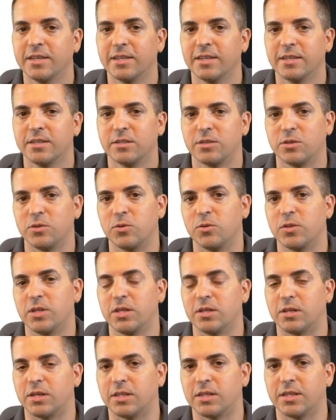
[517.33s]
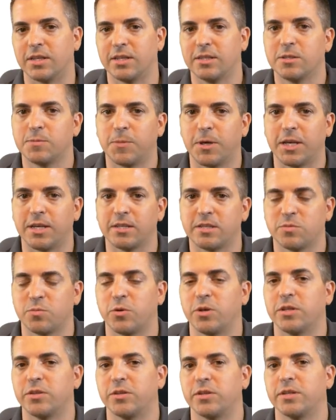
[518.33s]
to the online space,
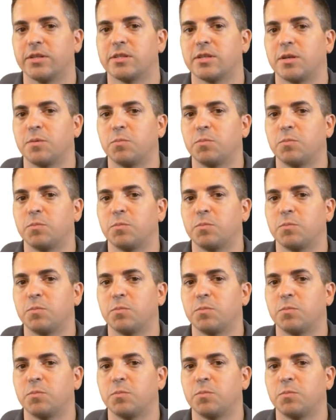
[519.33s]
whether it's a